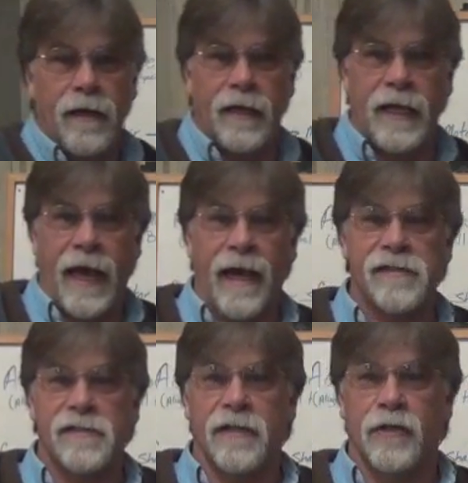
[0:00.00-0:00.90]
a
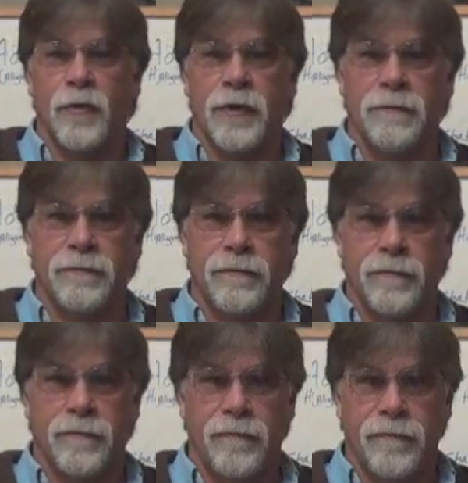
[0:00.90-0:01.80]
cast aluminum
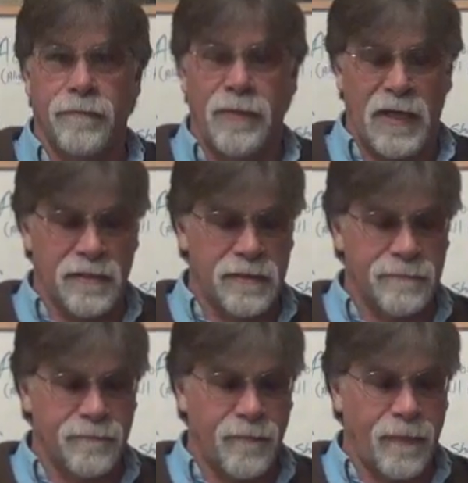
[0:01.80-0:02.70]
piece.
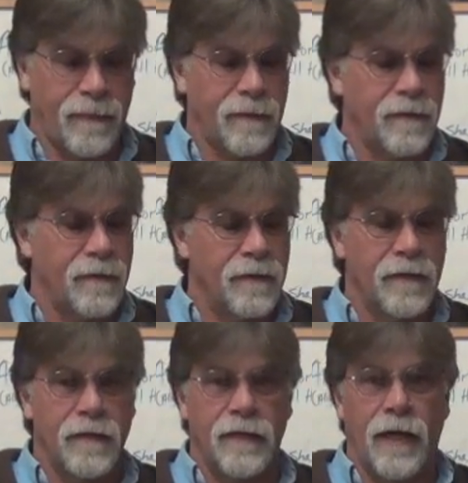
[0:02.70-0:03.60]

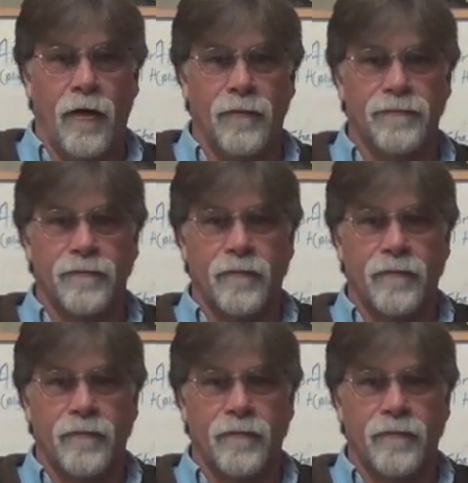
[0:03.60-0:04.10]
Now,